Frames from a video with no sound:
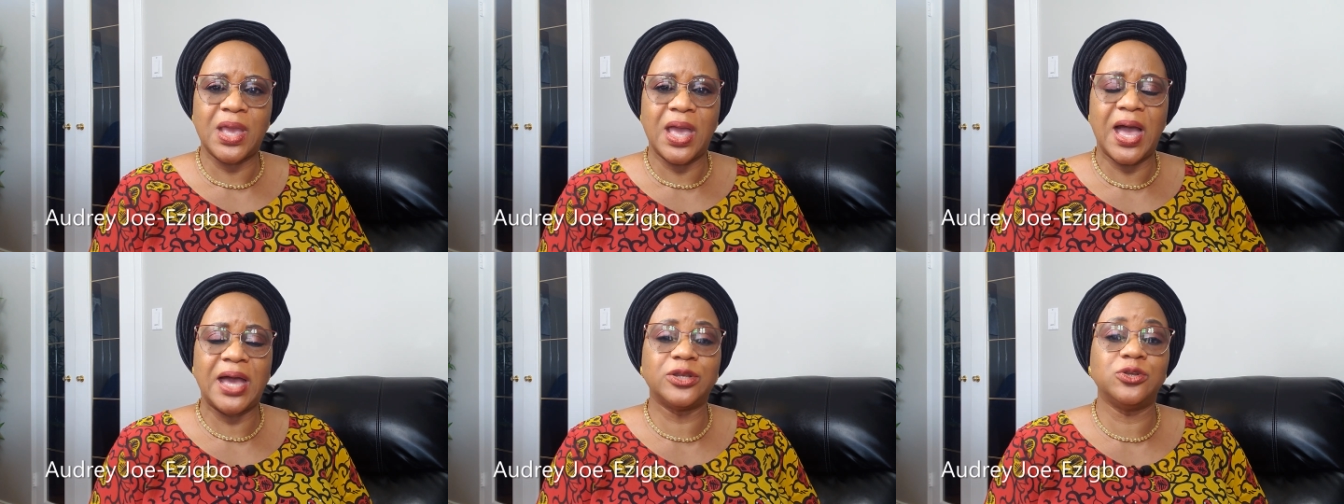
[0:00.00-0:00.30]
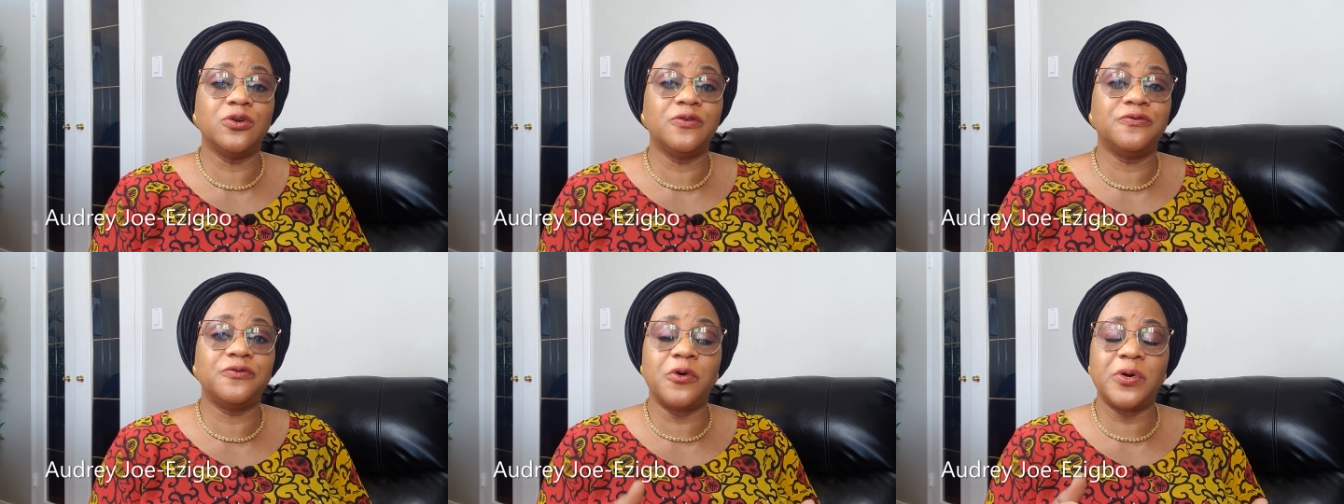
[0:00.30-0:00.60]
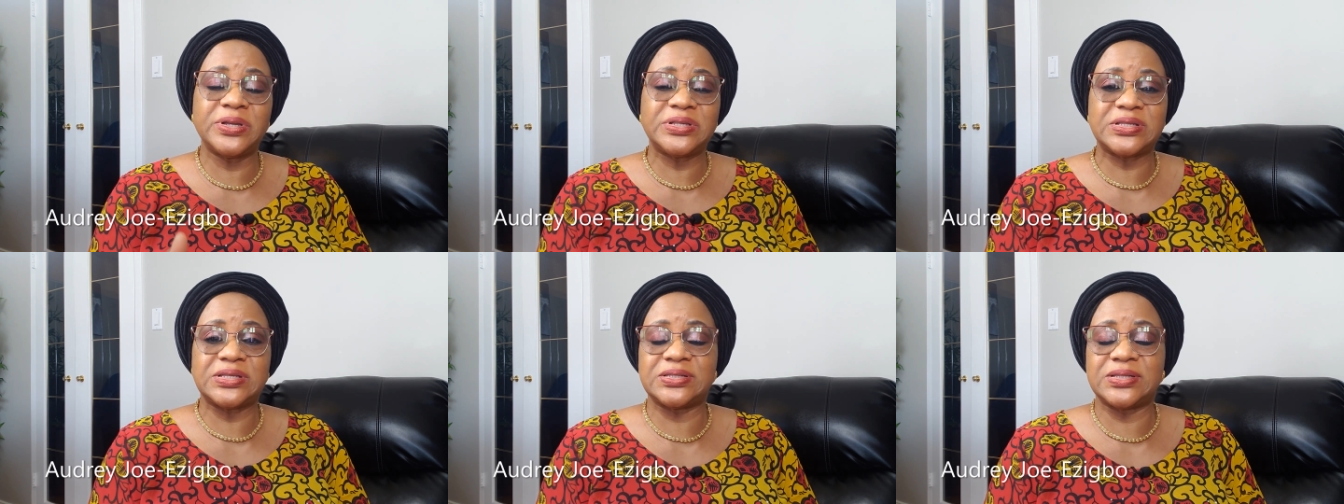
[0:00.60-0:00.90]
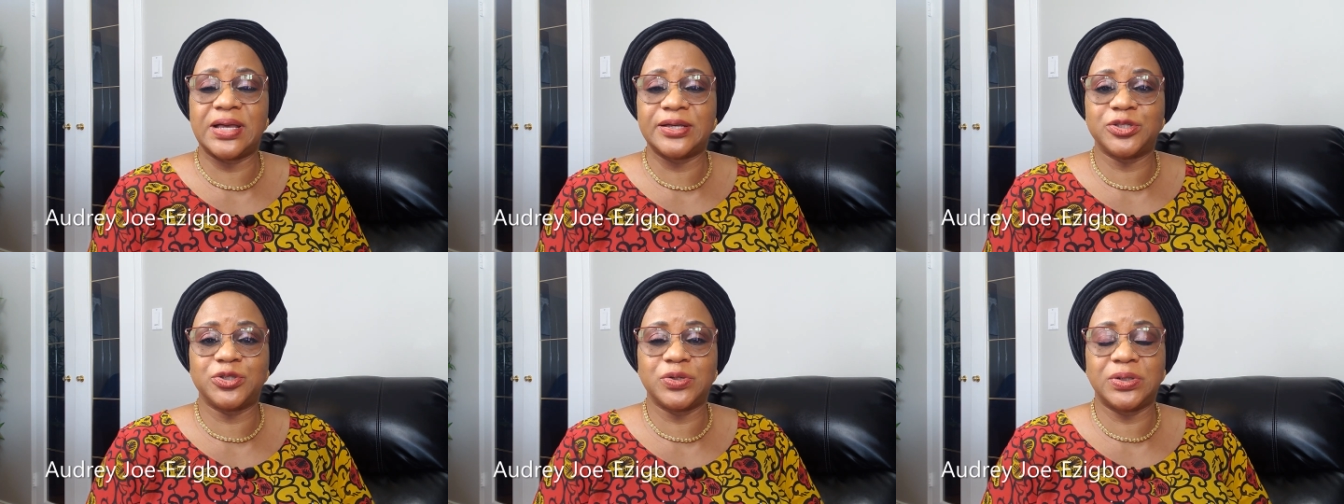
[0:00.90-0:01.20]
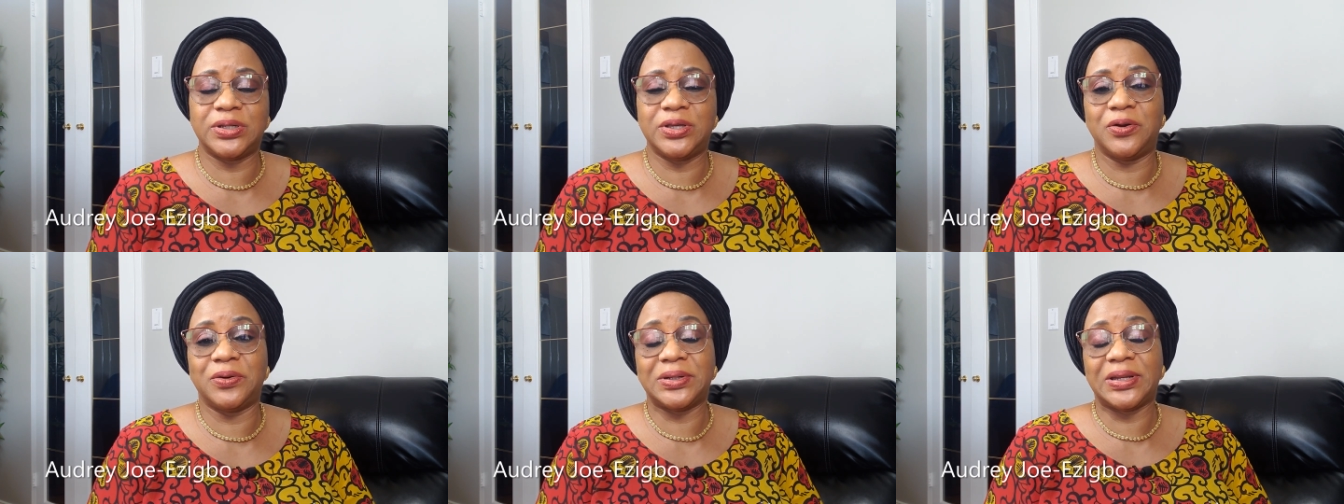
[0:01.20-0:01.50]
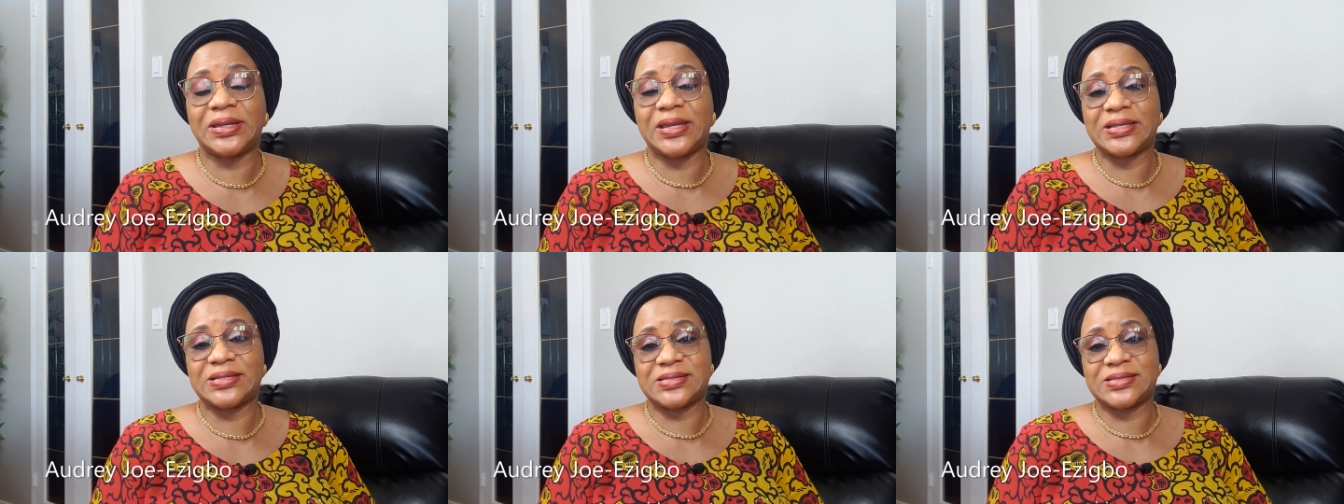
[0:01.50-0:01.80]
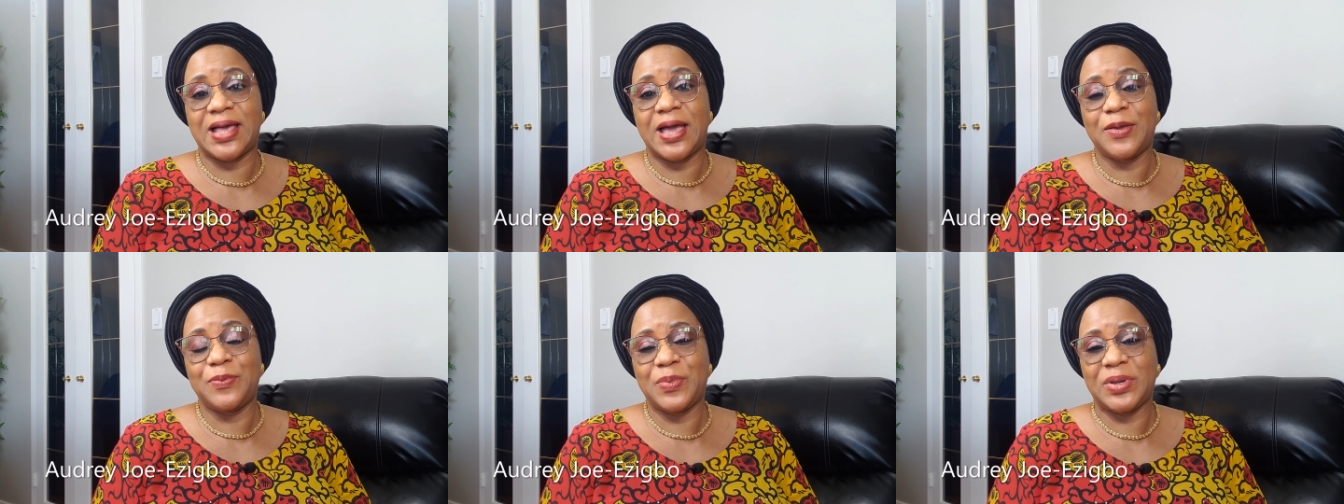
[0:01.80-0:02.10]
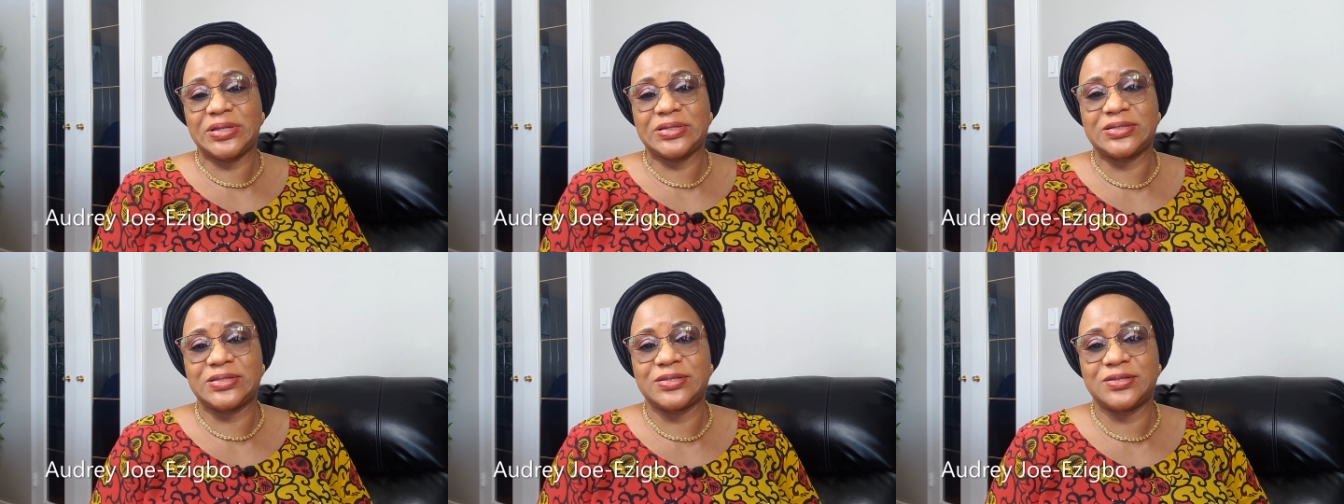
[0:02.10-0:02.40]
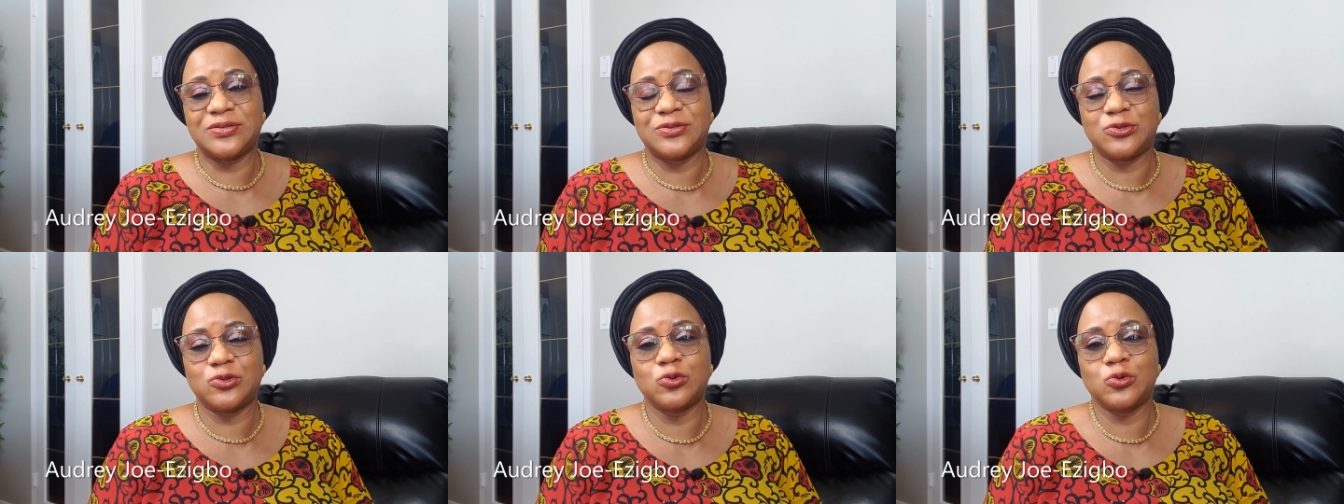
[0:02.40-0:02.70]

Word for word: and your voice is actually on an assignment